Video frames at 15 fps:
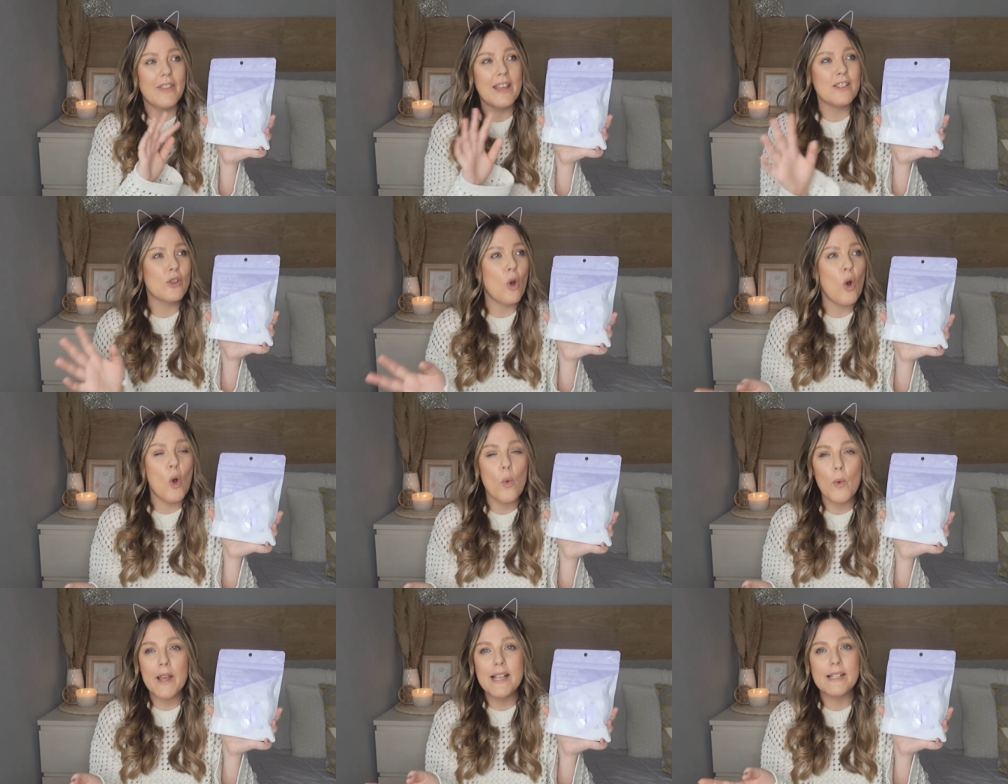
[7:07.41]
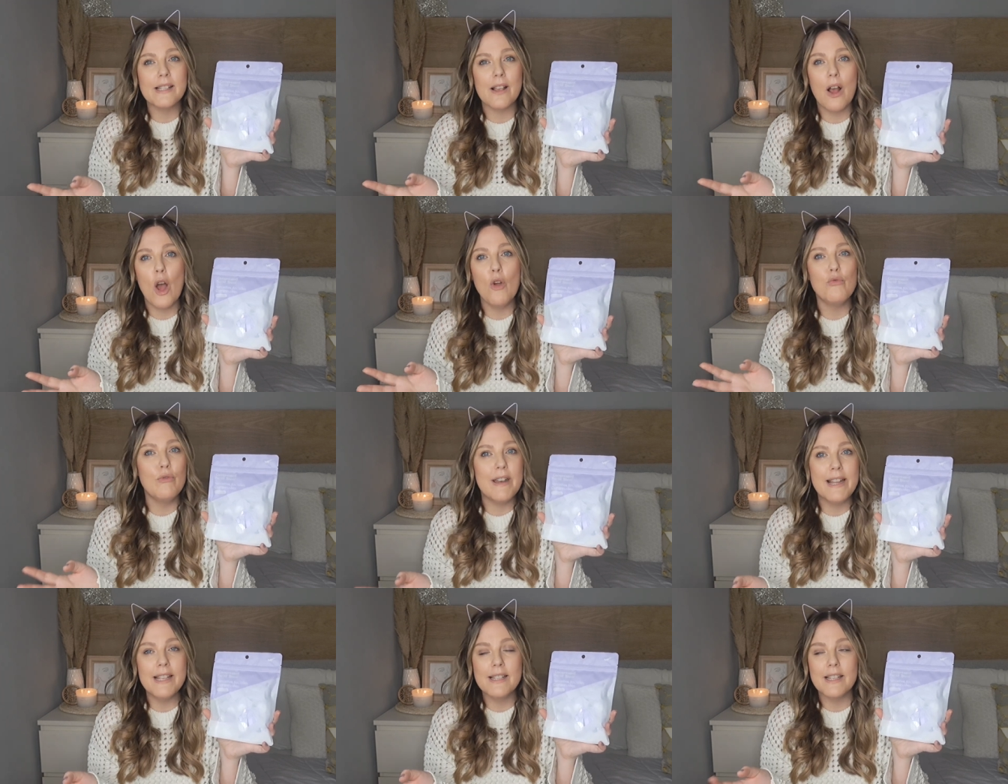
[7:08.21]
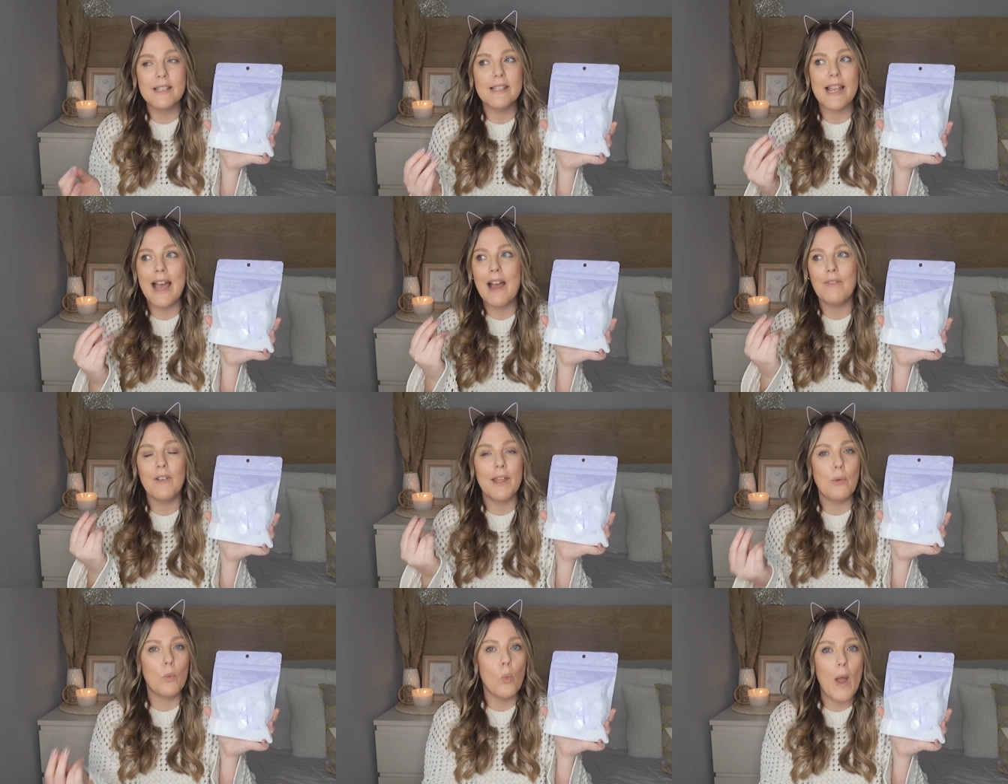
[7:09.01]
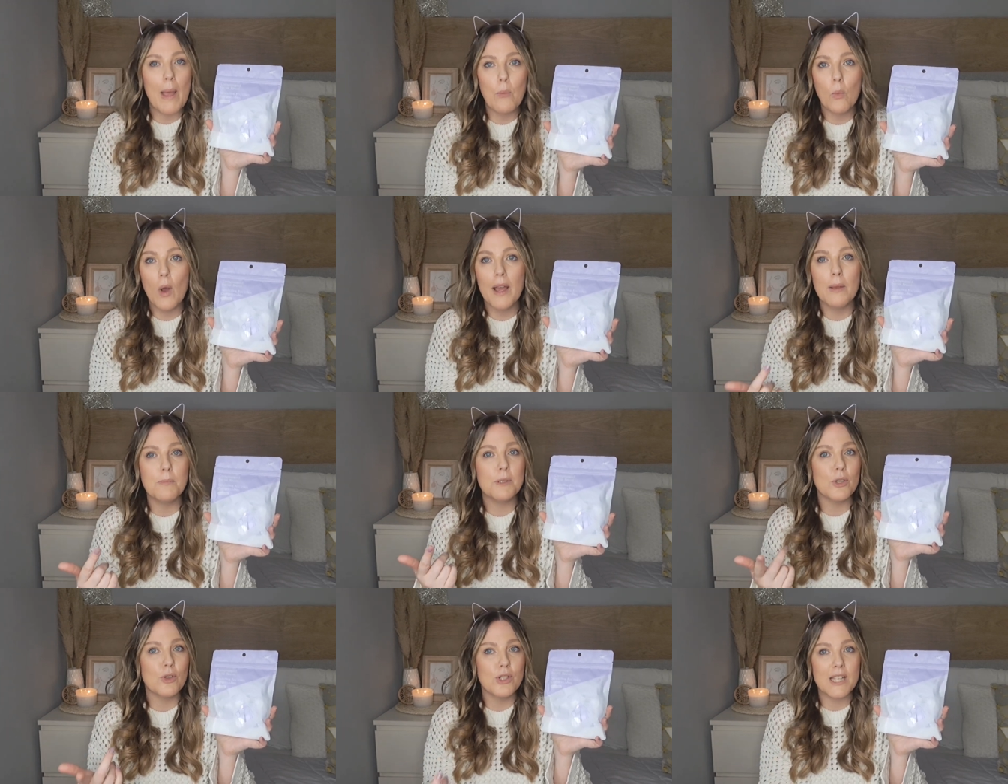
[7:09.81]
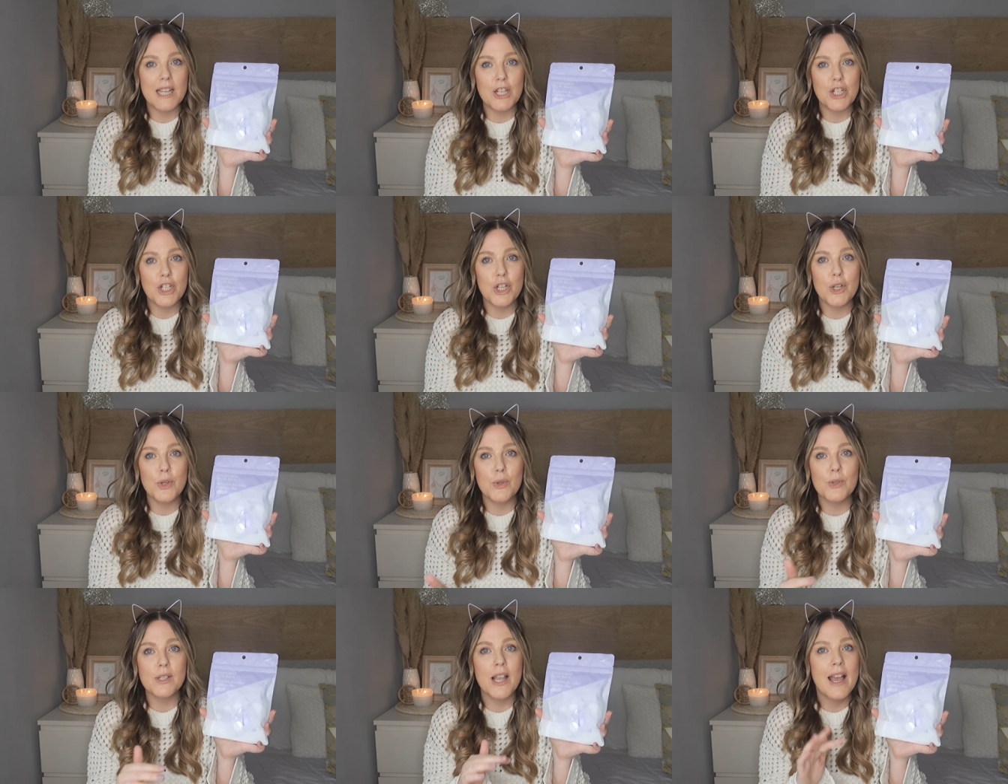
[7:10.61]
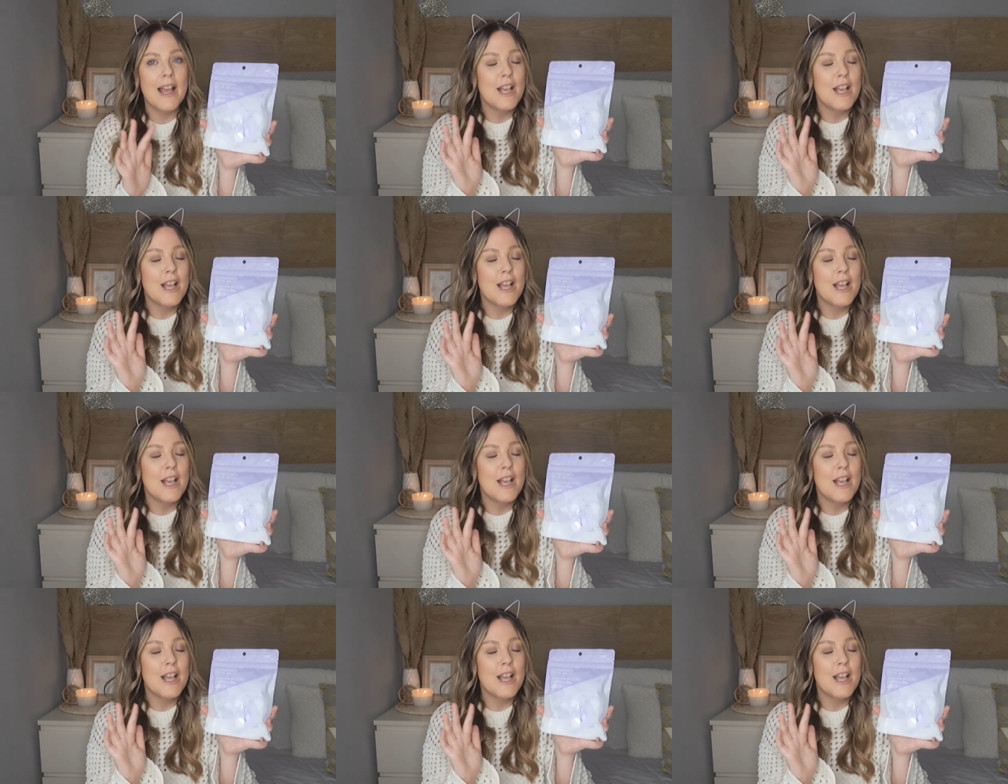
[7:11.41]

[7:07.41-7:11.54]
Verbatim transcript: there's always a reason to have like wet wipes or tissues.